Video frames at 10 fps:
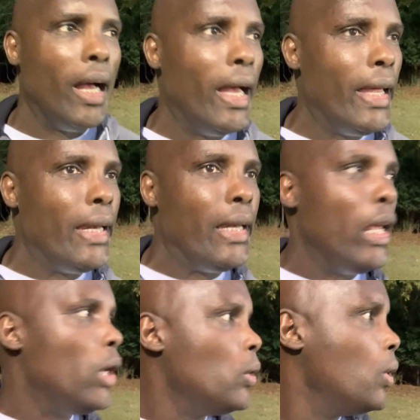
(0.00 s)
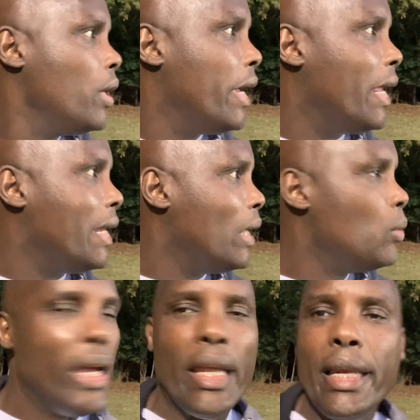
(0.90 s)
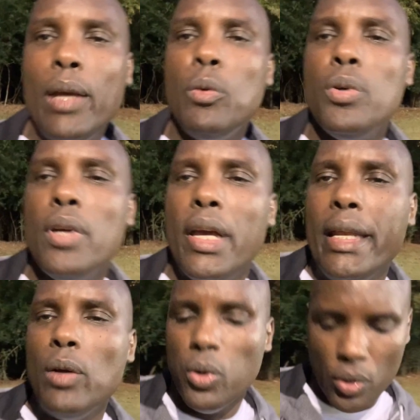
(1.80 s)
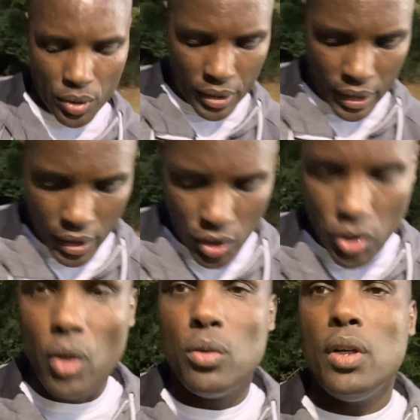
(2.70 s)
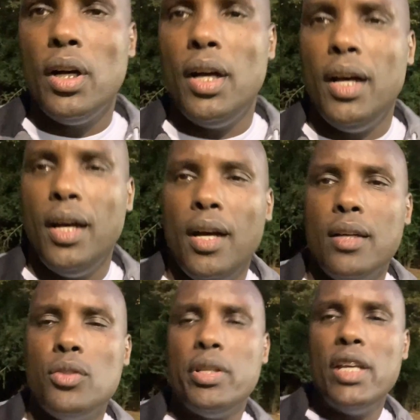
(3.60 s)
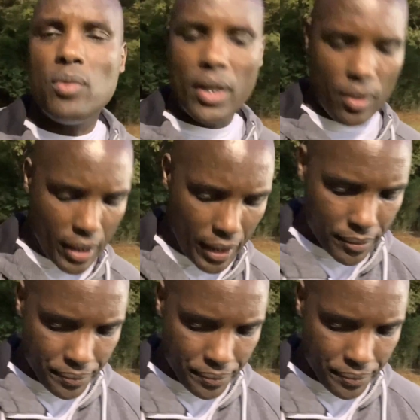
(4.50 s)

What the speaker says: Hello, hello, hello, hello. So, today is Wakawaka.